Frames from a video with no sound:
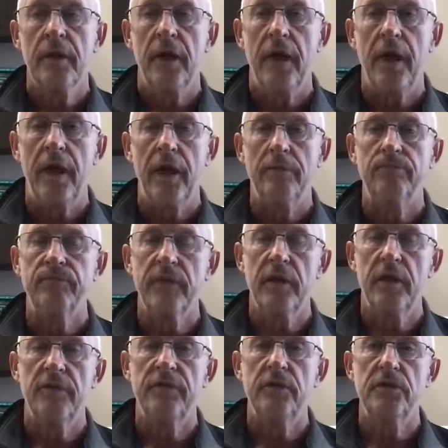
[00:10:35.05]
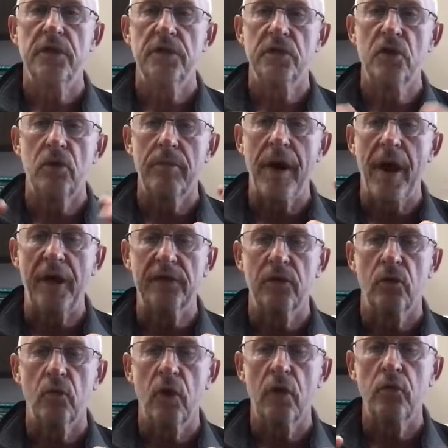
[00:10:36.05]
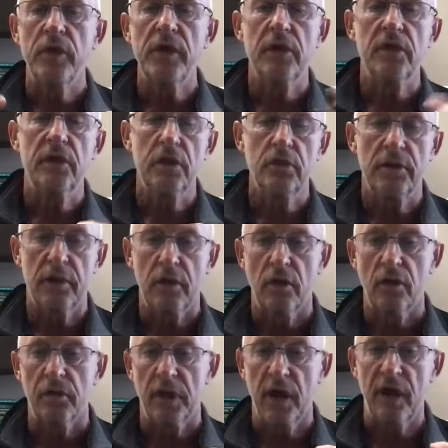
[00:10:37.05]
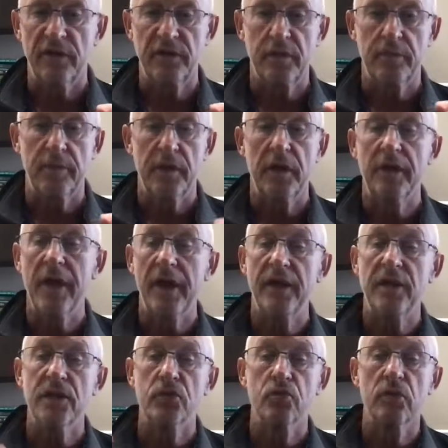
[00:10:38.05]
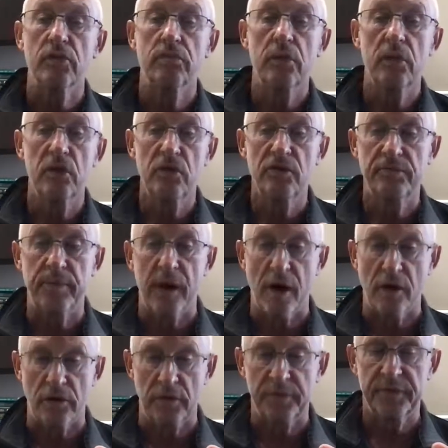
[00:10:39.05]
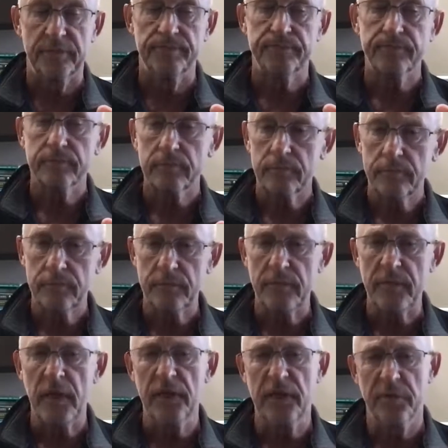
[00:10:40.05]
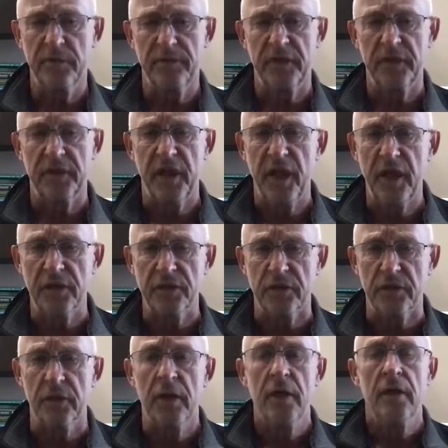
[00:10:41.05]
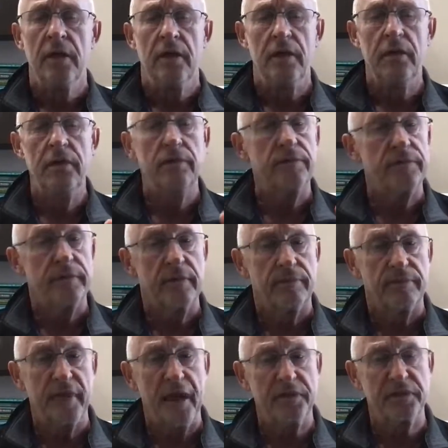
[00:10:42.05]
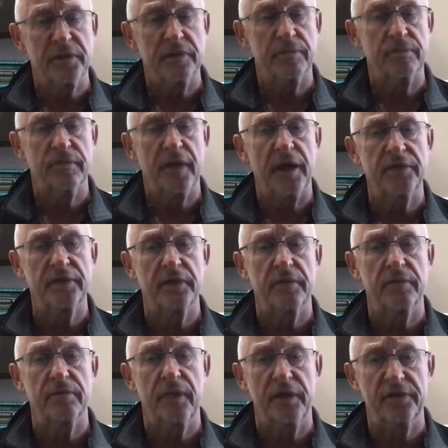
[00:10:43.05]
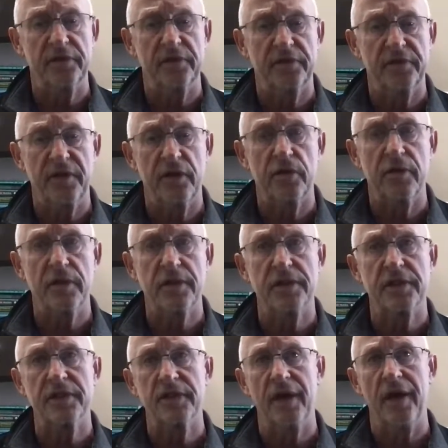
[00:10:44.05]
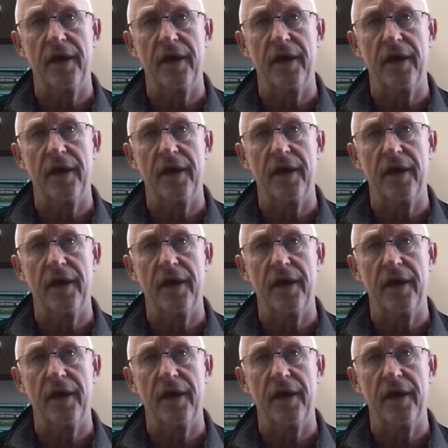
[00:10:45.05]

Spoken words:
And if you just go back to what we can do with a colonoscopy, and that is remove polyps to prevent cancer, that's a serious